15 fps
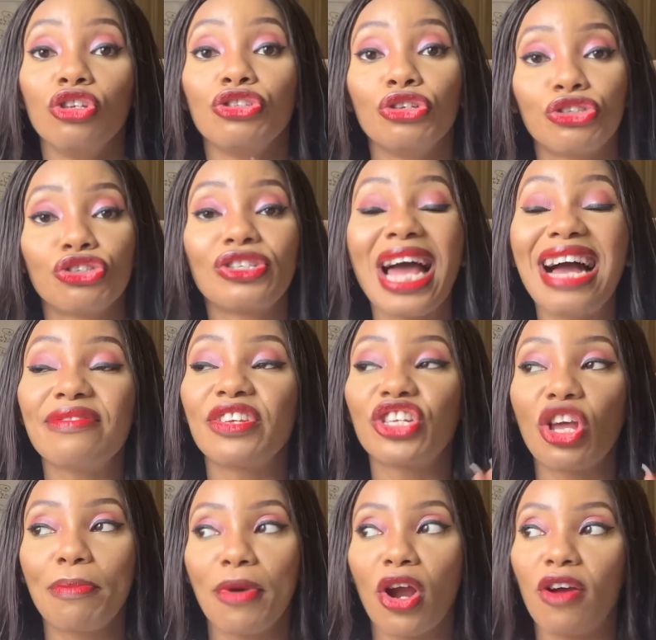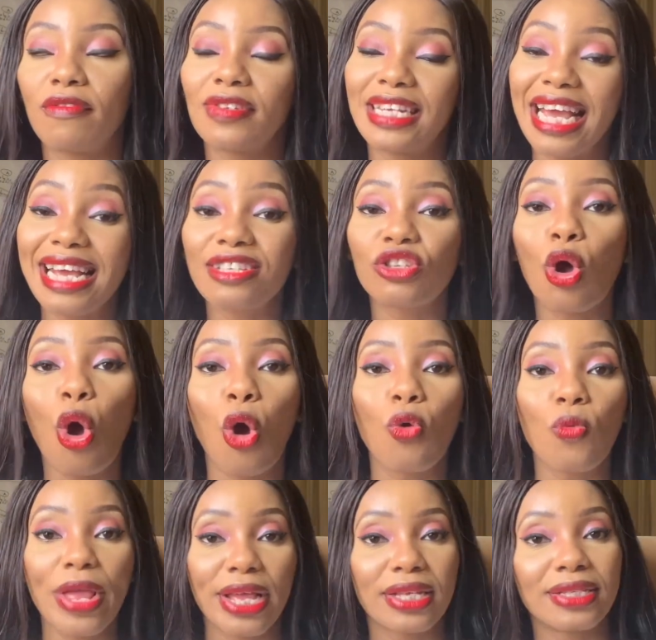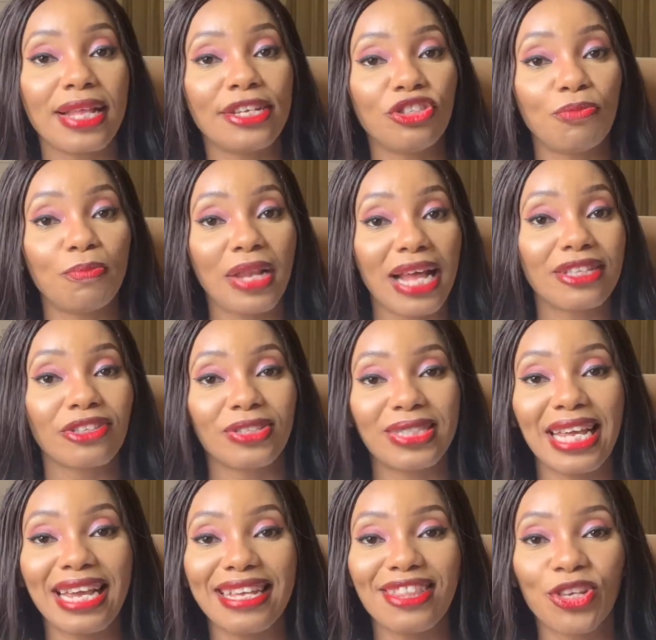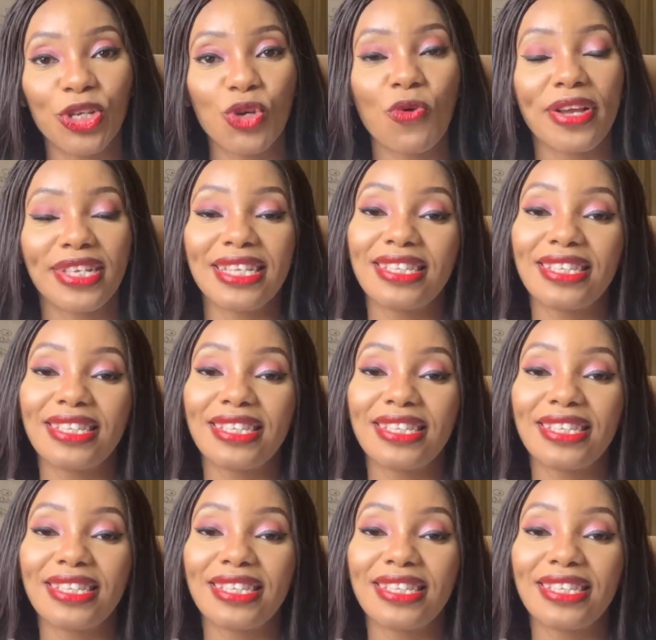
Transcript: you should have the number of days or weeks that you plan to stay in the US.